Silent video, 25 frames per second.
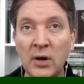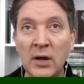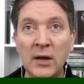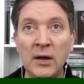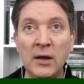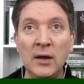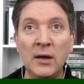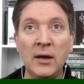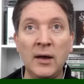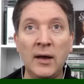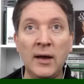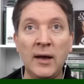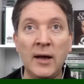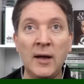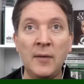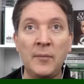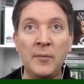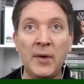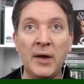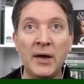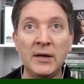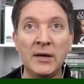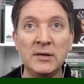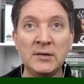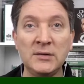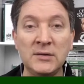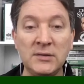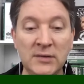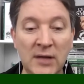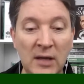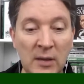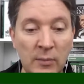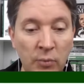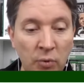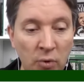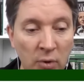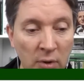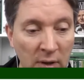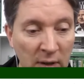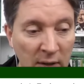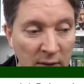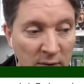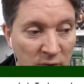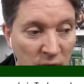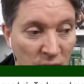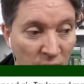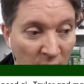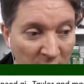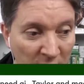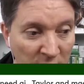his debut against
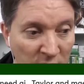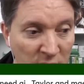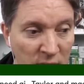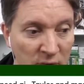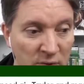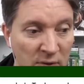Rangers,